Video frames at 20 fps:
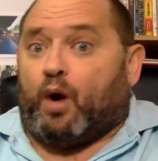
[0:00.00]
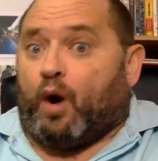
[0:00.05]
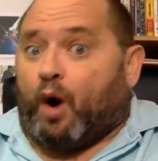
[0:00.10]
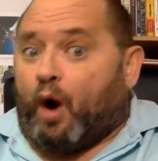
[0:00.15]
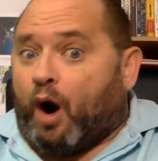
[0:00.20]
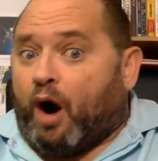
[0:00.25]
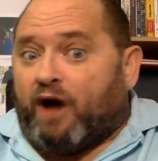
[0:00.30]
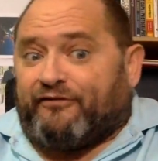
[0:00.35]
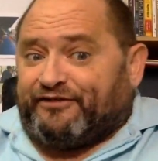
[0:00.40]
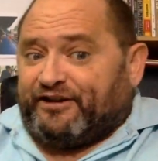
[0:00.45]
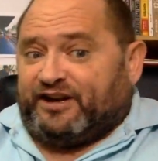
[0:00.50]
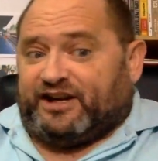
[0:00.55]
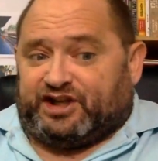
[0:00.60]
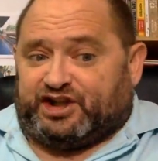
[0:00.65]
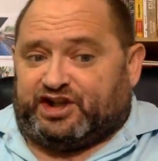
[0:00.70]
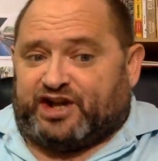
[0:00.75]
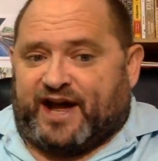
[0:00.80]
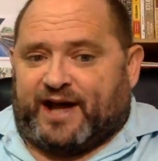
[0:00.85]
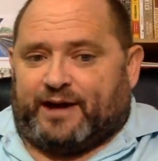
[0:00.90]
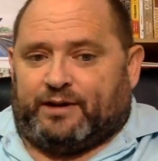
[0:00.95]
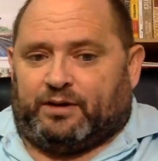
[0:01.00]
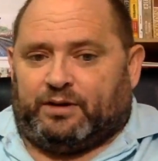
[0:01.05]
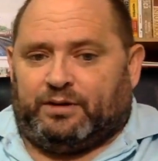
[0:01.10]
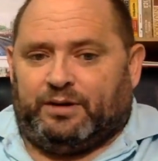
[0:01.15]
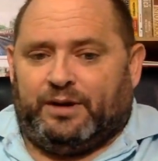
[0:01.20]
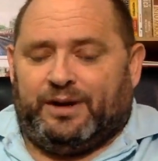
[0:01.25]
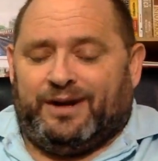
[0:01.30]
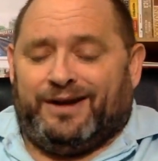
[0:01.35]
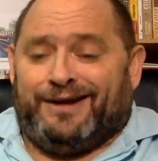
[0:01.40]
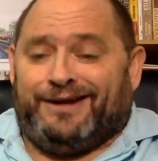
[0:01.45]
off of the
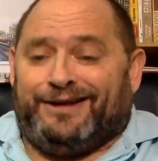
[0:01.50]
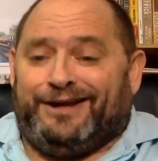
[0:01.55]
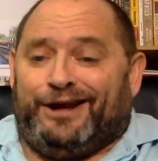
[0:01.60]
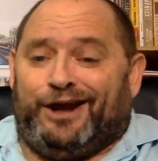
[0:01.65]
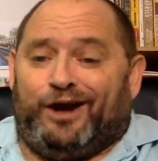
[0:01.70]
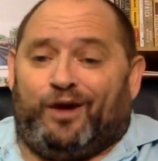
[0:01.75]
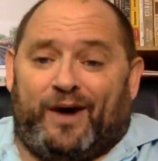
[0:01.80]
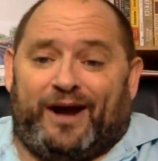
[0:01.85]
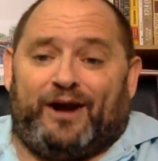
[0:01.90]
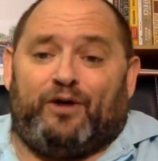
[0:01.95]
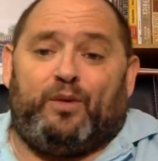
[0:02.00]
channel, you know what?